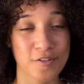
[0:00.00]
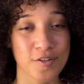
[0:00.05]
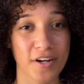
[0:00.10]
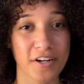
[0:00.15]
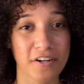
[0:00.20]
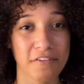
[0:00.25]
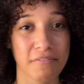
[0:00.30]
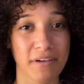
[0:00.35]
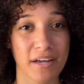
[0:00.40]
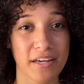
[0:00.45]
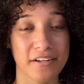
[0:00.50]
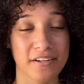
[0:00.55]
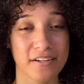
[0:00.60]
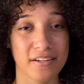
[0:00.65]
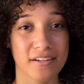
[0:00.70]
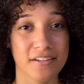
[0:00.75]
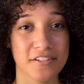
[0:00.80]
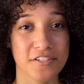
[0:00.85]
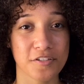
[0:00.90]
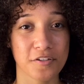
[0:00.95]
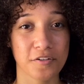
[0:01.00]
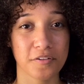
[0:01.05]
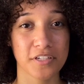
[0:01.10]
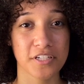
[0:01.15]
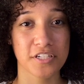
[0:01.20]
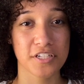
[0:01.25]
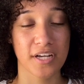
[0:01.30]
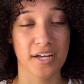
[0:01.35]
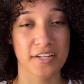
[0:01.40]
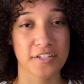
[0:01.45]
I'll try to find a
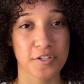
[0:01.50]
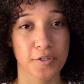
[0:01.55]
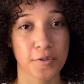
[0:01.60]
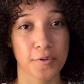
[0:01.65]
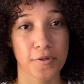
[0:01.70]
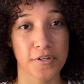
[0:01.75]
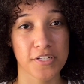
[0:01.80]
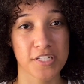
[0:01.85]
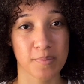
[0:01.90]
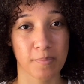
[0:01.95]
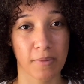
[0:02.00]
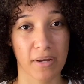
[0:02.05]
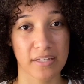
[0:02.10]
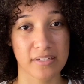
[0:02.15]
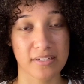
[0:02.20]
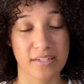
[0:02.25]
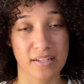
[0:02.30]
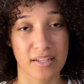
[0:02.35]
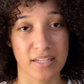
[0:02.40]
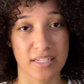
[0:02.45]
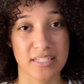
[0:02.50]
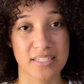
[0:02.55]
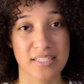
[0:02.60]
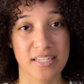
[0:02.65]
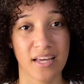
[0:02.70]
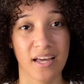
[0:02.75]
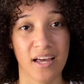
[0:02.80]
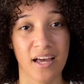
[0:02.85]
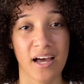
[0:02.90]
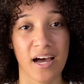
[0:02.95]
screenshot to correspond to
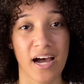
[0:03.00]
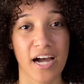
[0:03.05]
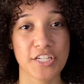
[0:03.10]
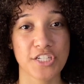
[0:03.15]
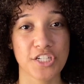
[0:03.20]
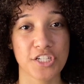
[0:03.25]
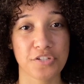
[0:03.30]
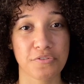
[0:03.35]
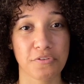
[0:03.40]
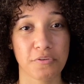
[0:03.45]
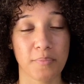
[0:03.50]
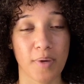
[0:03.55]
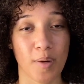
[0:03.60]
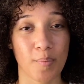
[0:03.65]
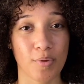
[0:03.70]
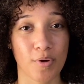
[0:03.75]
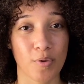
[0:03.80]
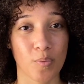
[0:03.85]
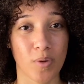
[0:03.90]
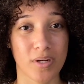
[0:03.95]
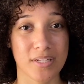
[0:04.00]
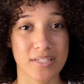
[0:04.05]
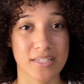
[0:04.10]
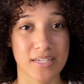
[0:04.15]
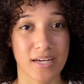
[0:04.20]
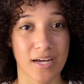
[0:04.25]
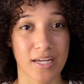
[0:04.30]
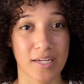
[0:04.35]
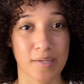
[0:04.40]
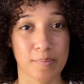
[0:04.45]
this. I just remember
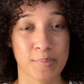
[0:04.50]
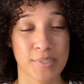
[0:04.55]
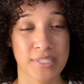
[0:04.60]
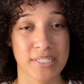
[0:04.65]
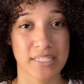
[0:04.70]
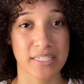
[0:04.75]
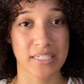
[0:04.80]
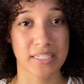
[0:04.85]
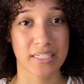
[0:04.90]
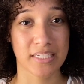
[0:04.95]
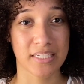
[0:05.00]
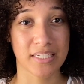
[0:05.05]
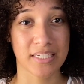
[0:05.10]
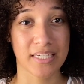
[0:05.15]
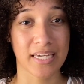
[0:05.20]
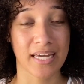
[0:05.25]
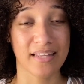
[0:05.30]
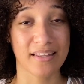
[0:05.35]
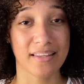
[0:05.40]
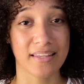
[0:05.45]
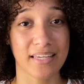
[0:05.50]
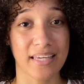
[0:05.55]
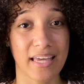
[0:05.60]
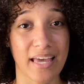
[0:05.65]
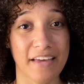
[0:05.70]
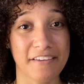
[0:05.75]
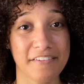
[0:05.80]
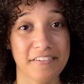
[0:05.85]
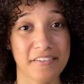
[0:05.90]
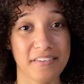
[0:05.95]
one time seeing at
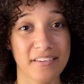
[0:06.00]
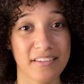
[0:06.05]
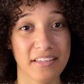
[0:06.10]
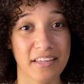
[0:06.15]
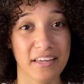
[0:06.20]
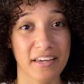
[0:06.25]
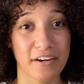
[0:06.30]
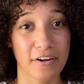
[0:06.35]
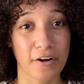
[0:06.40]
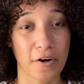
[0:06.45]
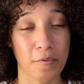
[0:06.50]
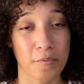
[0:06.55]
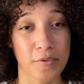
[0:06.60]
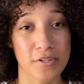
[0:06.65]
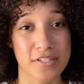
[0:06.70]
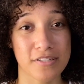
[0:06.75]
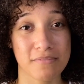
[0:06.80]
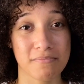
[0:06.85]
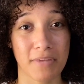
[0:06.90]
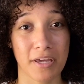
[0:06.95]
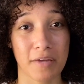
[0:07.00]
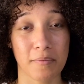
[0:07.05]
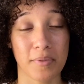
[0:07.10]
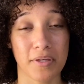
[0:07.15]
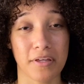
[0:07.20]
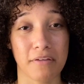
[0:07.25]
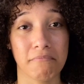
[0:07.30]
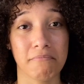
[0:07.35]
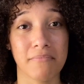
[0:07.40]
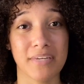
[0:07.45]
the end of the year, it was
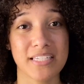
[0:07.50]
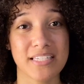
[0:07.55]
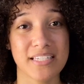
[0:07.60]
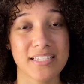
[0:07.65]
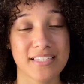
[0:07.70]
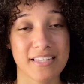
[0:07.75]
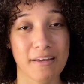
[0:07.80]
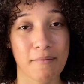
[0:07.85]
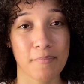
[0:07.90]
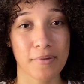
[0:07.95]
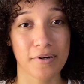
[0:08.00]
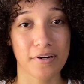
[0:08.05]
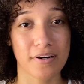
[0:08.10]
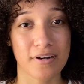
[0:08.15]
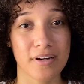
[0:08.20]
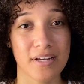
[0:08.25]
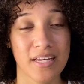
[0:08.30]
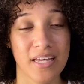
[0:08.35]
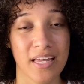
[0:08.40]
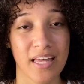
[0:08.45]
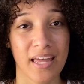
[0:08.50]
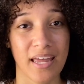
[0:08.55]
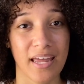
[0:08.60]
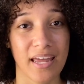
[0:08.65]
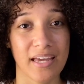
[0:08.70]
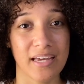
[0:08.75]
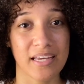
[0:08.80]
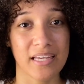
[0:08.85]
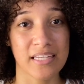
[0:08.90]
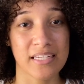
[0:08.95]
maybe mid-December,
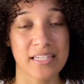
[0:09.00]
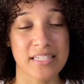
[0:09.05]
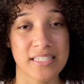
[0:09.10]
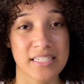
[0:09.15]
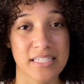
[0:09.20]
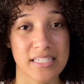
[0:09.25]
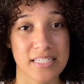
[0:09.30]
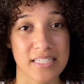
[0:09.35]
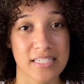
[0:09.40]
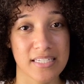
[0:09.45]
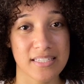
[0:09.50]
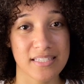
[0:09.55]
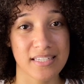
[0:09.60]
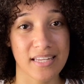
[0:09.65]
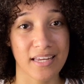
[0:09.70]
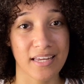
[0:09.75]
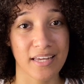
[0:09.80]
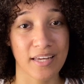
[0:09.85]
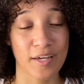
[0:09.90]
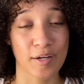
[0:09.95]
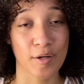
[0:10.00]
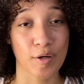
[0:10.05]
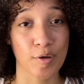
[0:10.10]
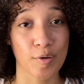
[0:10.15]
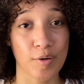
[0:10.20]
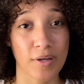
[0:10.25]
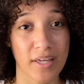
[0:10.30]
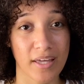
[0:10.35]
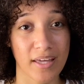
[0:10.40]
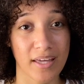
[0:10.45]
and Cici
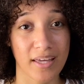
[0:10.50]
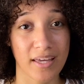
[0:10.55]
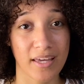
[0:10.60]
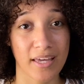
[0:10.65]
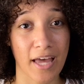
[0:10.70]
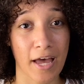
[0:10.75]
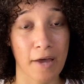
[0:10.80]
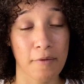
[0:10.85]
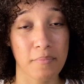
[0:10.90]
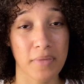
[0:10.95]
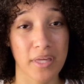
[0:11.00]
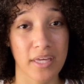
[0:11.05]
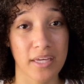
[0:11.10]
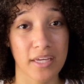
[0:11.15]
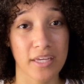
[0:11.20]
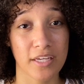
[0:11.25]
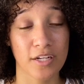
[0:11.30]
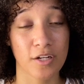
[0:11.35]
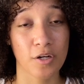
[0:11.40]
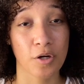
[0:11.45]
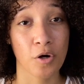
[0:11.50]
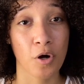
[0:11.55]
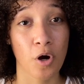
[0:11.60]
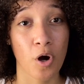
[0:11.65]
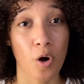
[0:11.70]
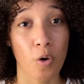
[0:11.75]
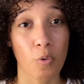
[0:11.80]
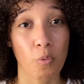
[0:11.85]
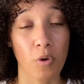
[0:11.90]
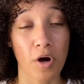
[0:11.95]
saying, okay, I
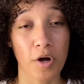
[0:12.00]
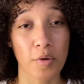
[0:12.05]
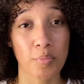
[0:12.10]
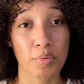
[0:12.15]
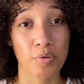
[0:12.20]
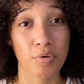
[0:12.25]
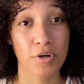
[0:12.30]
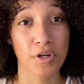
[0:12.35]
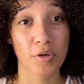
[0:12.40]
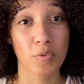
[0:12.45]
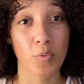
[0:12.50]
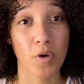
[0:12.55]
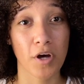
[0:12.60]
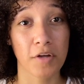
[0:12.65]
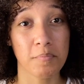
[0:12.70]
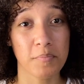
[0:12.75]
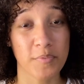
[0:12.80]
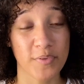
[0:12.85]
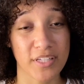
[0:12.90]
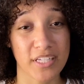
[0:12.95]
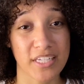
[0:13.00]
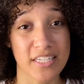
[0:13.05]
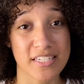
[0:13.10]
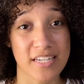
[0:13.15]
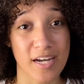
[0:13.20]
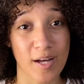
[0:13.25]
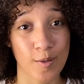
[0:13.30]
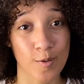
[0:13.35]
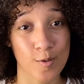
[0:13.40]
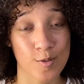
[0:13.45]
made $1.1
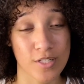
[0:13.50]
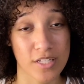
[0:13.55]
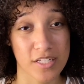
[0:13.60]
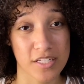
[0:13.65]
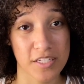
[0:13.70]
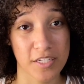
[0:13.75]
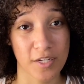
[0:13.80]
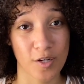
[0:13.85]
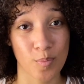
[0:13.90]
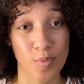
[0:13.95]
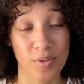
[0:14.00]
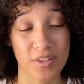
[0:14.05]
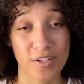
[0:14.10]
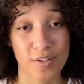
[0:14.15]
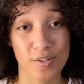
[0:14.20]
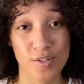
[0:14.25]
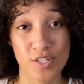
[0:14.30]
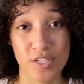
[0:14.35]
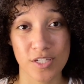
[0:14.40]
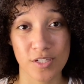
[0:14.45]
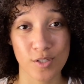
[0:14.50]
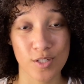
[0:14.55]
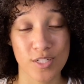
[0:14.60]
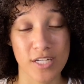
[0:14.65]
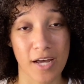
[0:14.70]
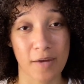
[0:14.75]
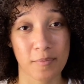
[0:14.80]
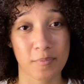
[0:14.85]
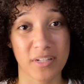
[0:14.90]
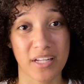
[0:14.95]
million this year, but there's
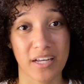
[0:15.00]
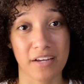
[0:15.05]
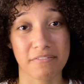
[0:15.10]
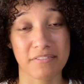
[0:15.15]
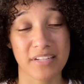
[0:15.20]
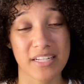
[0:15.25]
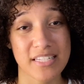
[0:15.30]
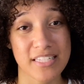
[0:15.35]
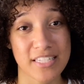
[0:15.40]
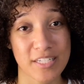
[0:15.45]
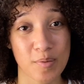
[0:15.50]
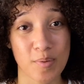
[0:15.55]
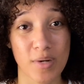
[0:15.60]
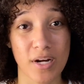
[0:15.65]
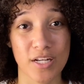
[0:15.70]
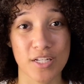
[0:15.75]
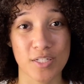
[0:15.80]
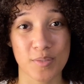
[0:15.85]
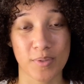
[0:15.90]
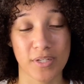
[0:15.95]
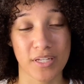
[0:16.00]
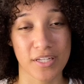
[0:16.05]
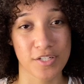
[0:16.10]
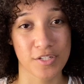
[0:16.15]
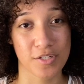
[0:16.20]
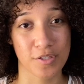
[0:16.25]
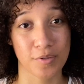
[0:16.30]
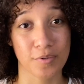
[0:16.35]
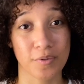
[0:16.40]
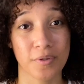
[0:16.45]
still time left. Let's see what else
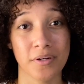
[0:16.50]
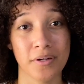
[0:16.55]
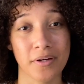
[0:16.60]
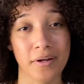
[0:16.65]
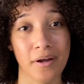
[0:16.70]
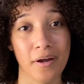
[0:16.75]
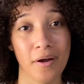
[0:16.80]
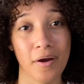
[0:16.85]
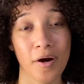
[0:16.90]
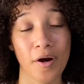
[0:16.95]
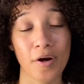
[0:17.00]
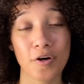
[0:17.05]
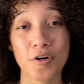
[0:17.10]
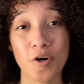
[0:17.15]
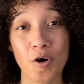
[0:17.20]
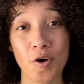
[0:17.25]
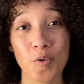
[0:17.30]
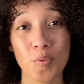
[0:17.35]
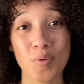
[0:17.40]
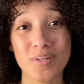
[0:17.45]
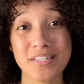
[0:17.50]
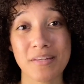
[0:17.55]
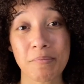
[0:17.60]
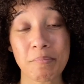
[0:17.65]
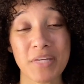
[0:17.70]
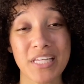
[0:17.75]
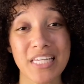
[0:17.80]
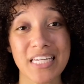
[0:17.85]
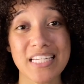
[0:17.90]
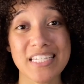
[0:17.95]
we can do. Her goal
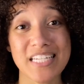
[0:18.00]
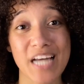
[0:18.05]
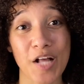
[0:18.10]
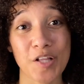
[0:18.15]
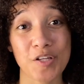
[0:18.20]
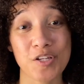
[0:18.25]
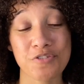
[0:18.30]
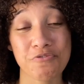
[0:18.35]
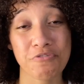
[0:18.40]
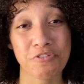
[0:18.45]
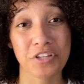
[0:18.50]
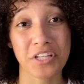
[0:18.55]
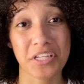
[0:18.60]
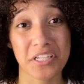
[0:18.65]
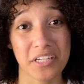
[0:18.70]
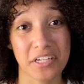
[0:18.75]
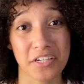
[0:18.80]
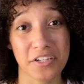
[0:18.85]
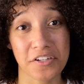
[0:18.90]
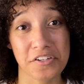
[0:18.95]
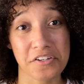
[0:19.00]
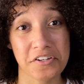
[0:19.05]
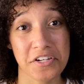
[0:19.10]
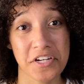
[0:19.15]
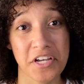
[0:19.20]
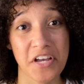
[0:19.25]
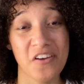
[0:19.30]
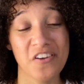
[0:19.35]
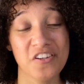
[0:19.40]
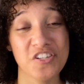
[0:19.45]
was $1 million for the
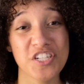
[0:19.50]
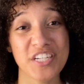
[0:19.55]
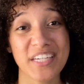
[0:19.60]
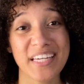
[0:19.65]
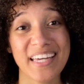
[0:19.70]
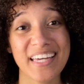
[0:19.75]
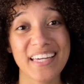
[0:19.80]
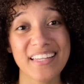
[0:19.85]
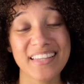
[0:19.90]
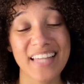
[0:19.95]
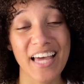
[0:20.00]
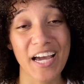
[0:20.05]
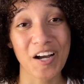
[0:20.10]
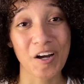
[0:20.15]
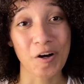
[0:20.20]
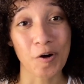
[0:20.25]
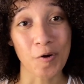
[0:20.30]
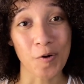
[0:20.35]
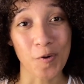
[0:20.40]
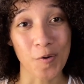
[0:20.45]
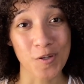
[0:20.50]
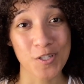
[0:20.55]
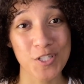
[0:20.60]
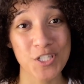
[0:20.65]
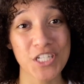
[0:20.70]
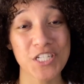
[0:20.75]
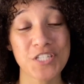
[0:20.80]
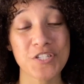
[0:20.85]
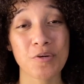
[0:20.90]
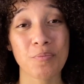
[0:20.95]
year. She hit that
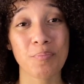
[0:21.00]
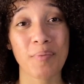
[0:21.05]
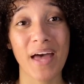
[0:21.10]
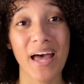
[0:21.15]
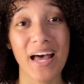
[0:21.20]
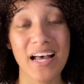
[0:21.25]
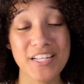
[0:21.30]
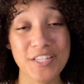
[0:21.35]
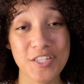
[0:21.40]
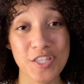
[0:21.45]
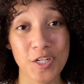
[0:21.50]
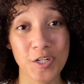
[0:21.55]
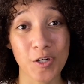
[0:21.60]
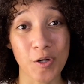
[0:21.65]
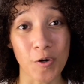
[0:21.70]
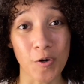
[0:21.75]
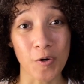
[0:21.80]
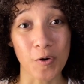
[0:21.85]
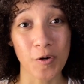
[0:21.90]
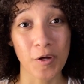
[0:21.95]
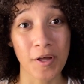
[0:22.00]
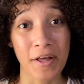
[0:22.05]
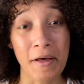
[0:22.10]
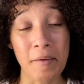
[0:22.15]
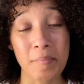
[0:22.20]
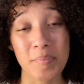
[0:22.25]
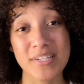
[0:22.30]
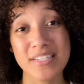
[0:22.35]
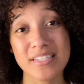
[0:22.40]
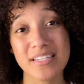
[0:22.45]
goal. She surpassed the
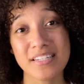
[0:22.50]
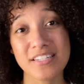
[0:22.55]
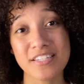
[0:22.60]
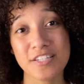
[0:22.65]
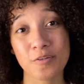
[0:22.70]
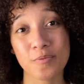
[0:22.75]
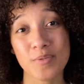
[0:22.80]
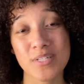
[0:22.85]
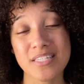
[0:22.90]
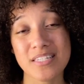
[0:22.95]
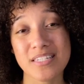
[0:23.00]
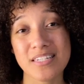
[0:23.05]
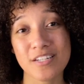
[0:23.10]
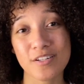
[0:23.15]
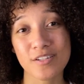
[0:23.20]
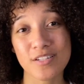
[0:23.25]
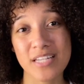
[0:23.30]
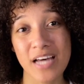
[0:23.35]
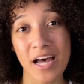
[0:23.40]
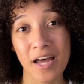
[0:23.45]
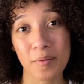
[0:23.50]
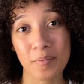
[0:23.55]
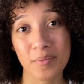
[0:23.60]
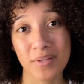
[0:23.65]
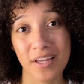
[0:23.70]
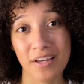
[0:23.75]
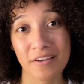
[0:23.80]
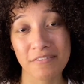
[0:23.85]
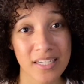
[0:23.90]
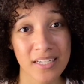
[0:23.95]
goal, but since there was still
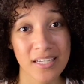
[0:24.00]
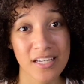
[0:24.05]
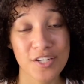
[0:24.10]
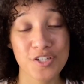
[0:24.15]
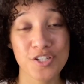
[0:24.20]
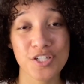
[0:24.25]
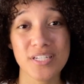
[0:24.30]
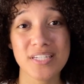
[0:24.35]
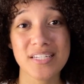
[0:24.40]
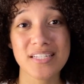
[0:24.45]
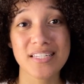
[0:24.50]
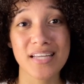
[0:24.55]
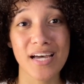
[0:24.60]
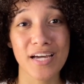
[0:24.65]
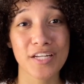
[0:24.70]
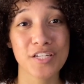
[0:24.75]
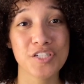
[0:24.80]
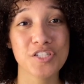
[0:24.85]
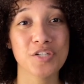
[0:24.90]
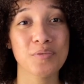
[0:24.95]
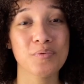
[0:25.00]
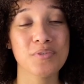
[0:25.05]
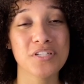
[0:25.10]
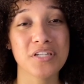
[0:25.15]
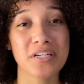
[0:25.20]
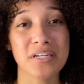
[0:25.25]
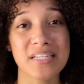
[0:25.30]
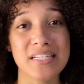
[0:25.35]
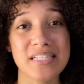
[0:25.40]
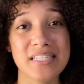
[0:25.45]
time left, she decided she
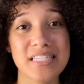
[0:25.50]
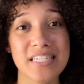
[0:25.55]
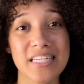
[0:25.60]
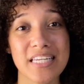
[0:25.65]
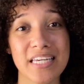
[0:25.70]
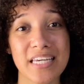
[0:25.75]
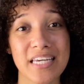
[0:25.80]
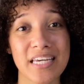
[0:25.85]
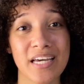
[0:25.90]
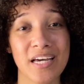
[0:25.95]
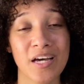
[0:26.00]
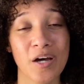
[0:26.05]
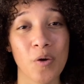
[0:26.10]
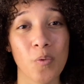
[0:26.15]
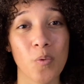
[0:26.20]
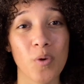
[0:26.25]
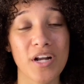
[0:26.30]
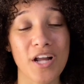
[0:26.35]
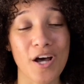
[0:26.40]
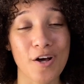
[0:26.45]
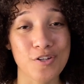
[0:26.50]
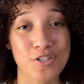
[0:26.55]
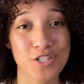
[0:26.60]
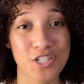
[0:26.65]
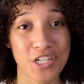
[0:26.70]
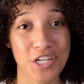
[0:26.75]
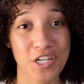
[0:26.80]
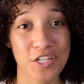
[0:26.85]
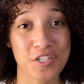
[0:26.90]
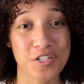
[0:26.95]
was going to see what
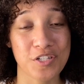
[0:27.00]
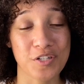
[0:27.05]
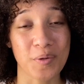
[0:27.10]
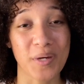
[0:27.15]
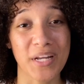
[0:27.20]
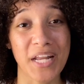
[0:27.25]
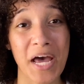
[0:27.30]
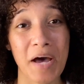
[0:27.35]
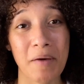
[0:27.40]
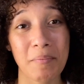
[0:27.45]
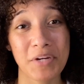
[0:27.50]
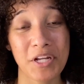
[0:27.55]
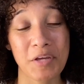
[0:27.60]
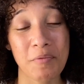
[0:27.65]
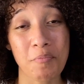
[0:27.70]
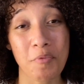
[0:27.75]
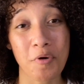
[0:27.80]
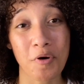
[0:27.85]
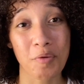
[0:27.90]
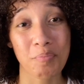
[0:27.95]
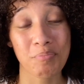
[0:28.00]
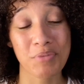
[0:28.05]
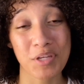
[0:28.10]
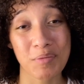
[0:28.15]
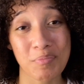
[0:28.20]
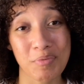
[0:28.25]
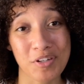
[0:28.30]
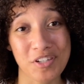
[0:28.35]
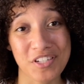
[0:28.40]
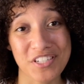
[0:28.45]
else she can do and how many more
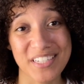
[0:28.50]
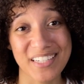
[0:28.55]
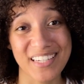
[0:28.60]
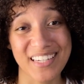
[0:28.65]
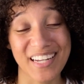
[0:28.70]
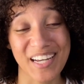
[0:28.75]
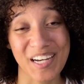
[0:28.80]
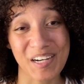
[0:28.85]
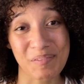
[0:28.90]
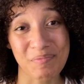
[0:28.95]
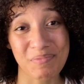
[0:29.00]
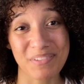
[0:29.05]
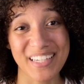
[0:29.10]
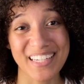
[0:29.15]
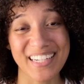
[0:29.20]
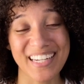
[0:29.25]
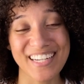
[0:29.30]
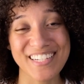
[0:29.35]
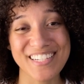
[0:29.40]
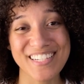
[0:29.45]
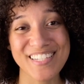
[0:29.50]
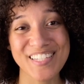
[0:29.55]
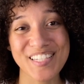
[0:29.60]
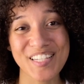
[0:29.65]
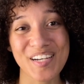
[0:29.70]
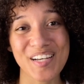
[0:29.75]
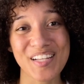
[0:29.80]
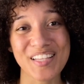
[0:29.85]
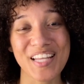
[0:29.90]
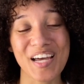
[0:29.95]
people she could help. And I
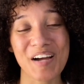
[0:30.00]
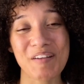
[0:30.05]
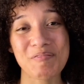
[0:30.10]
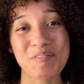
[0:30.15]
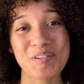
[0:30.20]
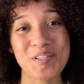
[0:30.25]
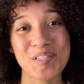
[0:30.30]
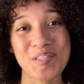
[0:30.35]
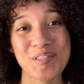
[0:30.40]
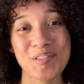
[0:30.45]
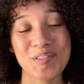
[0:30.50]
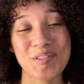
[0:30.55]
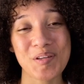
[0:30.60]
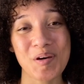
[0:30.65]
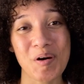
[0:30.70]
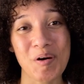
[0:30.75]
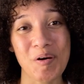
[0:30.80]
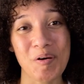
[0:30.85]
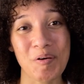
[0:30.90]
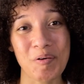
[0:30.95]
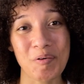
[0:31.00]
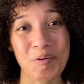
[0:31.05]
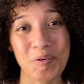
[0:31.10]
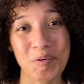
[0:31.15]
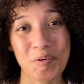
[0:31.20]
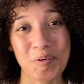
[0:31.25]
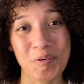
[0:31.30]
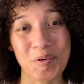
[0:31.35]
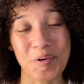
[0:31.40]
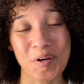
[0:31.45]
just thought that was
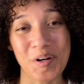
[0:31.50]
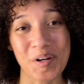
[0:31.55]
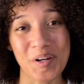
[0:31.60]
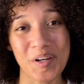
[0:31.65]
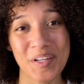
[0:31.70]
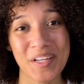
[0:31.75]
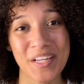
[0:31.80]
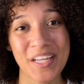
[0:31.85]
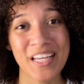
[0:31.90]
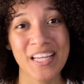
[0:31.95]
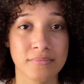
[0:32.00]
so cool.